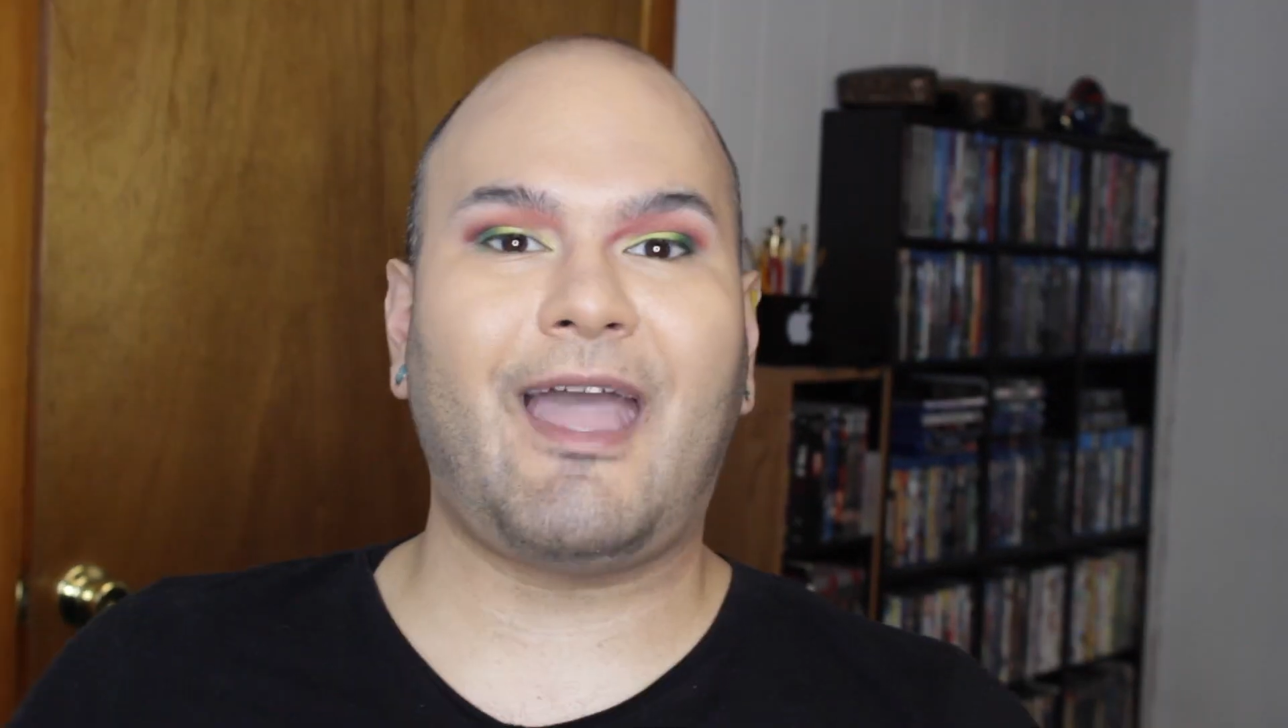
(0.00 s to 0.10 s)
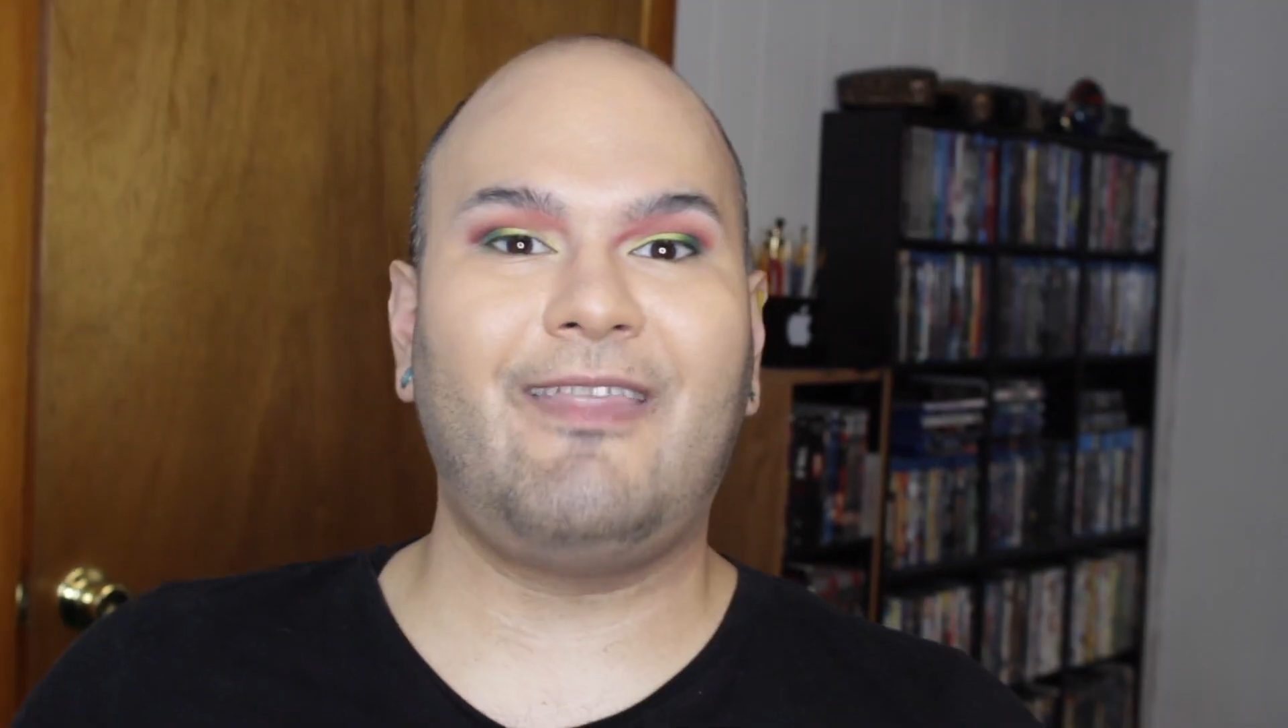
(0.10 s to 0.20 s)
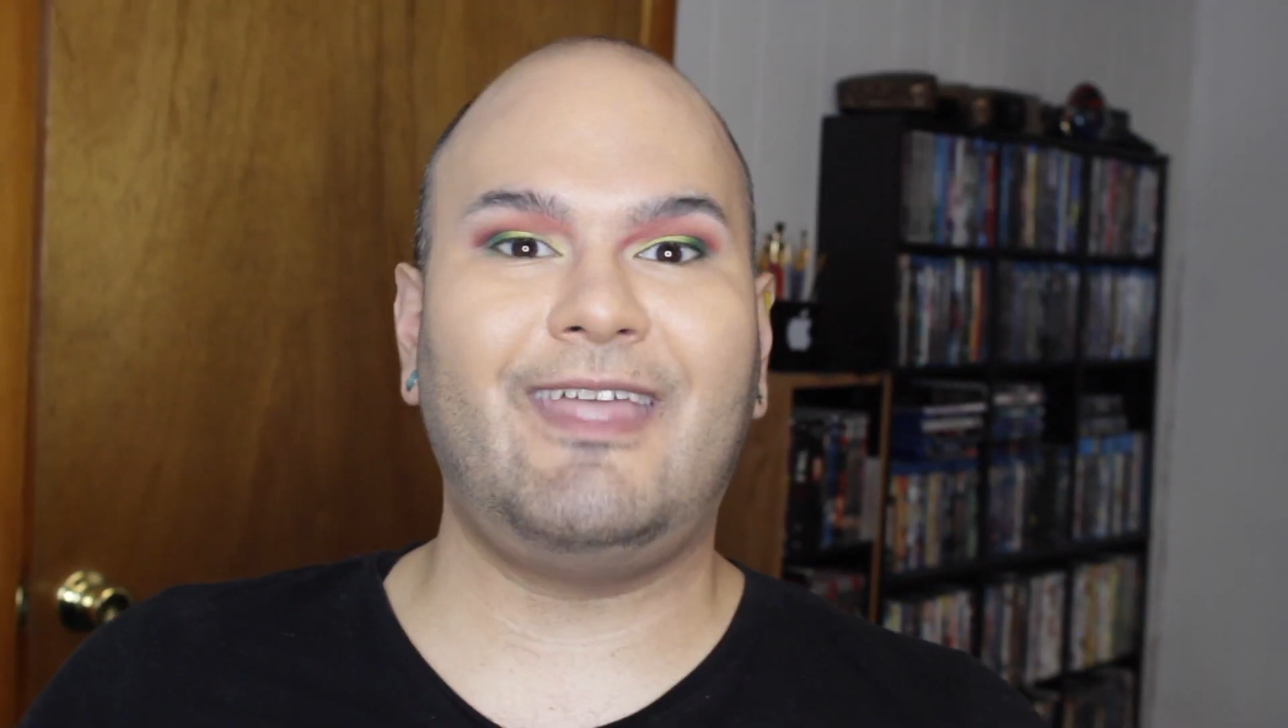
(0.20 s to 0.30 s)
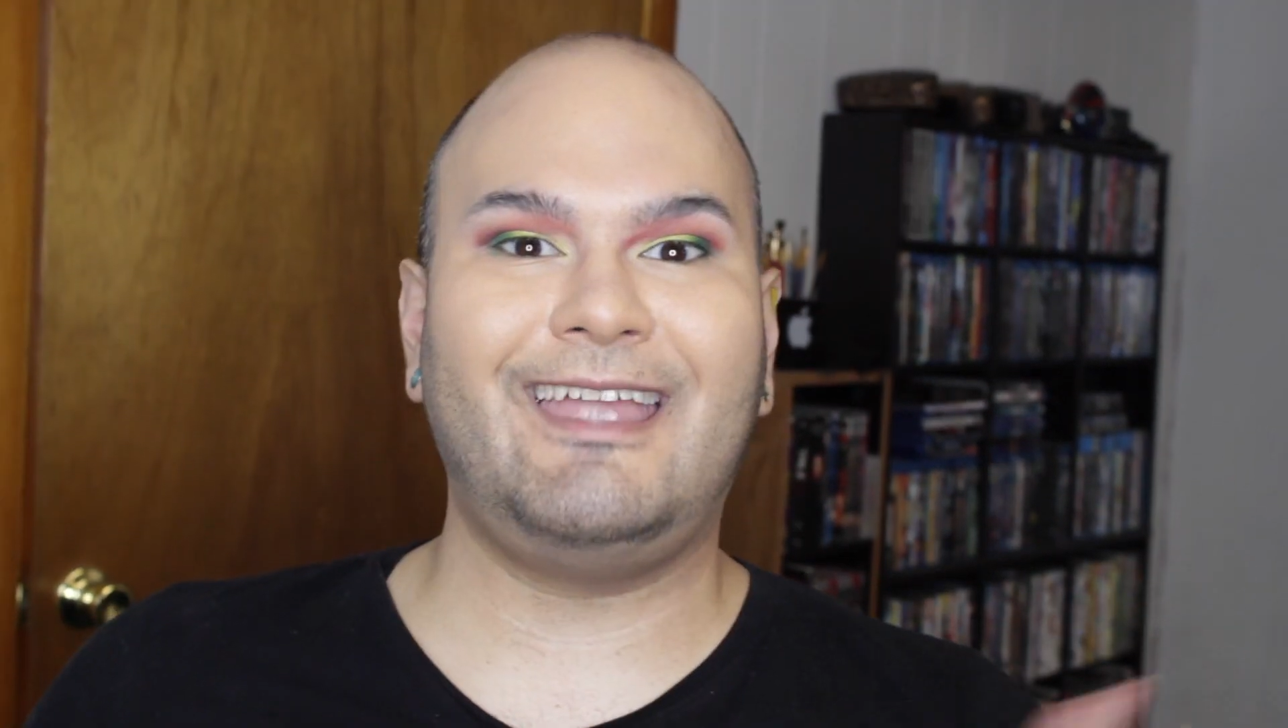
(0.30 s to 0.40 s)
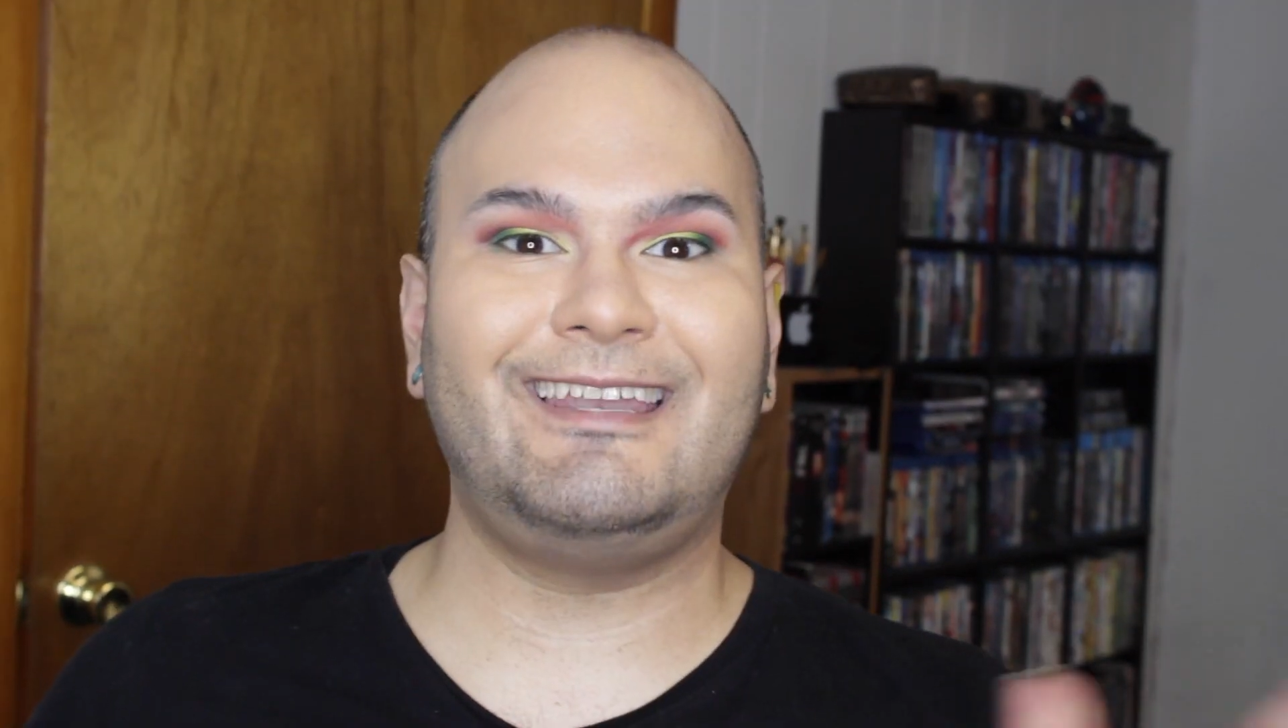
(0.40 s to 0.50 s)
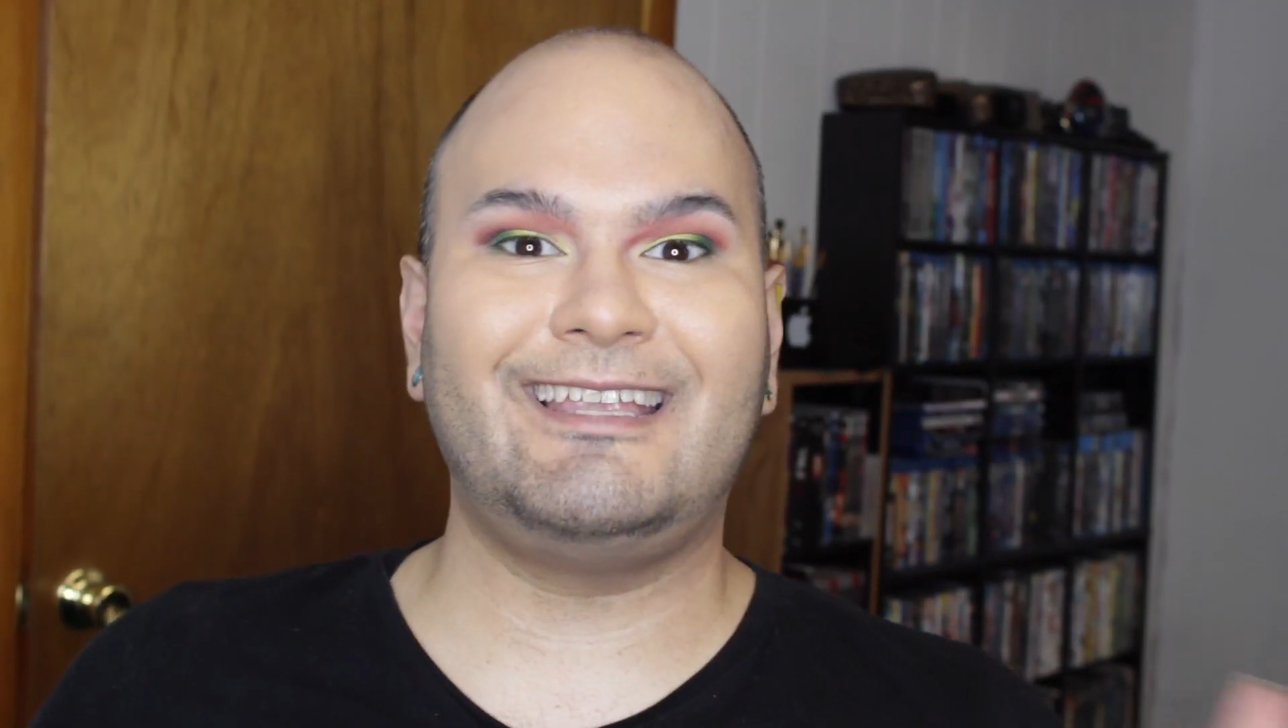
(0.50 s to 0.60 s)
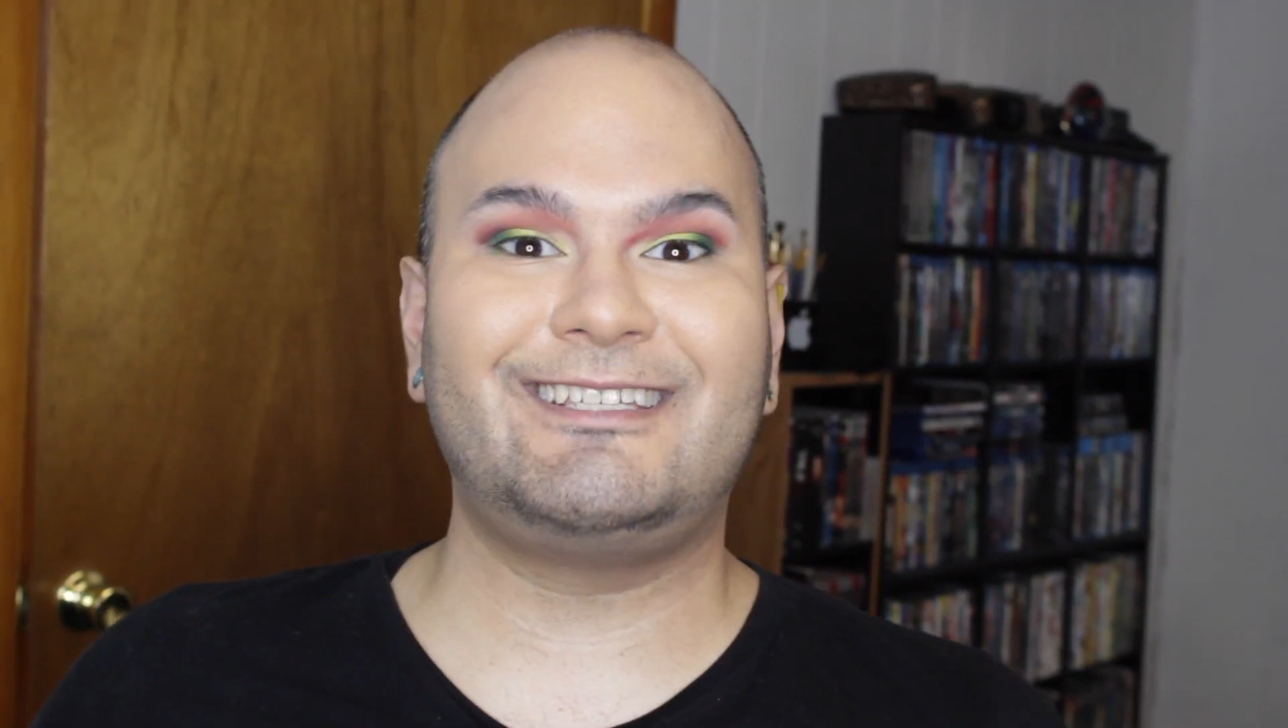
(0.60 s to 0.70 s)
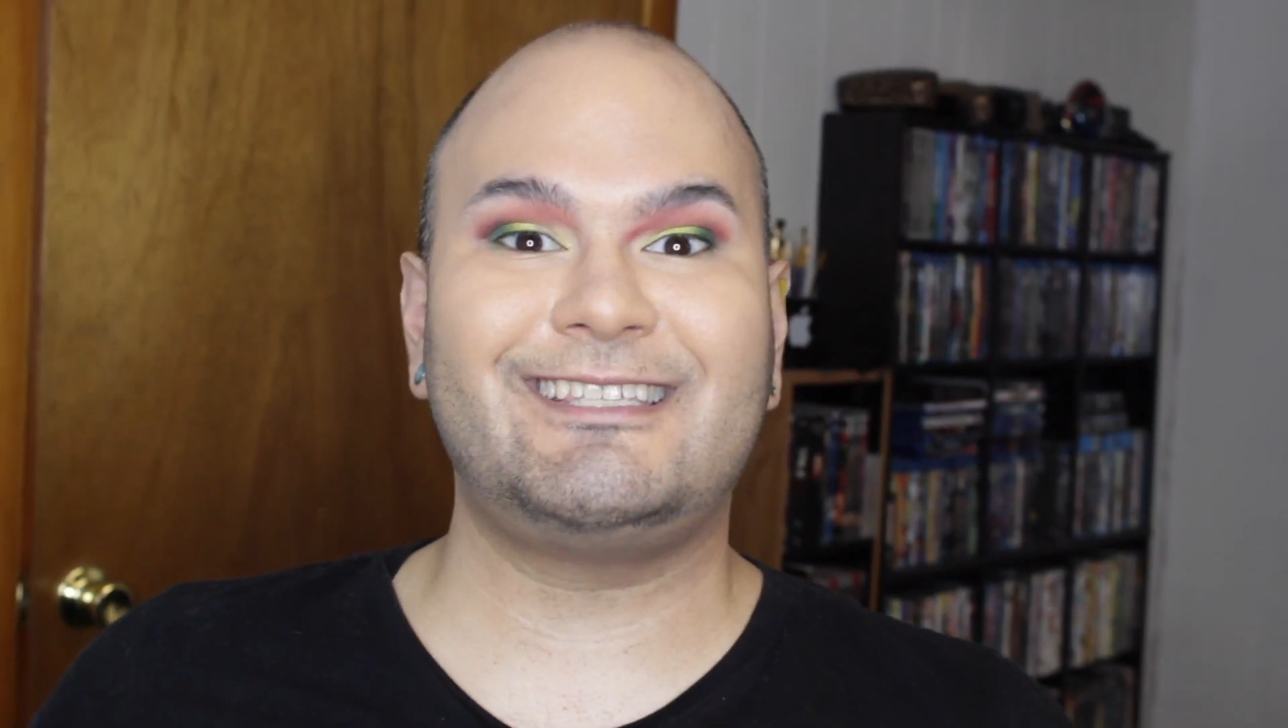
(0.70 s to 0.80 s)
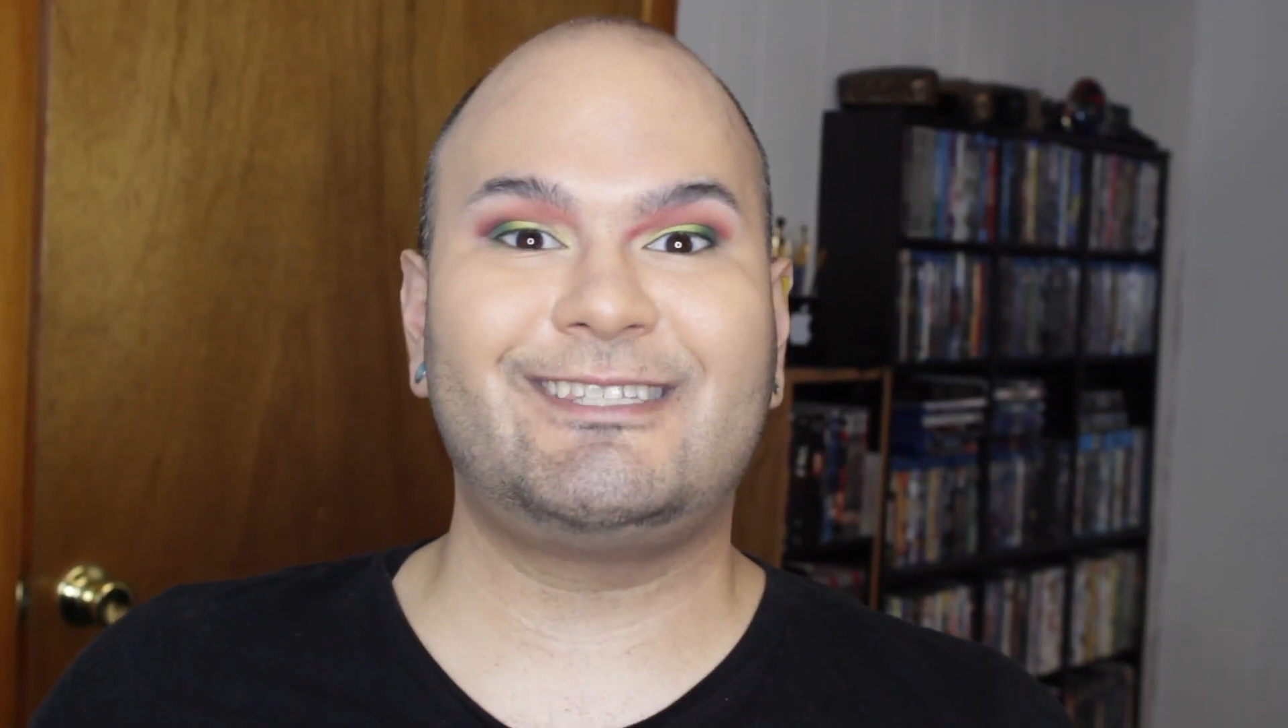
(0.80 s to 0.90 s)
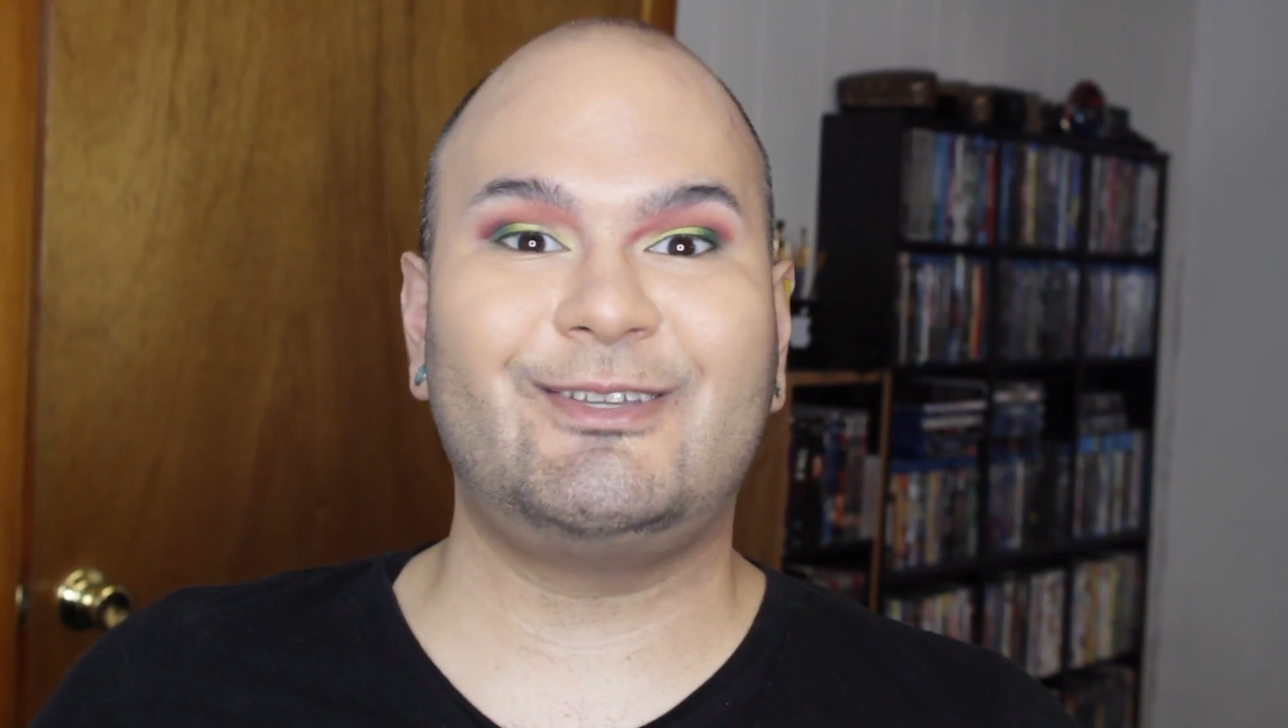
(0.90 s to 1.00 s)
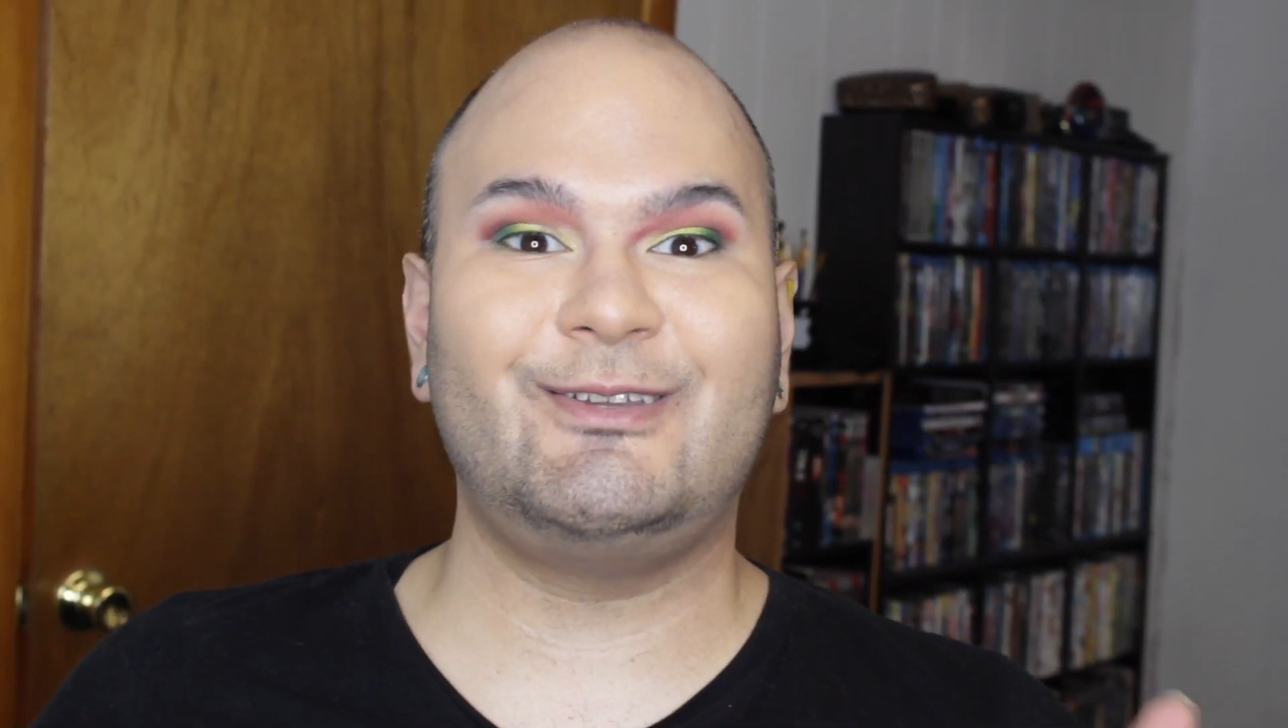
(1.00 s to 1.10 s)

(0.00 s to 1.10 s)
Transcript: And then just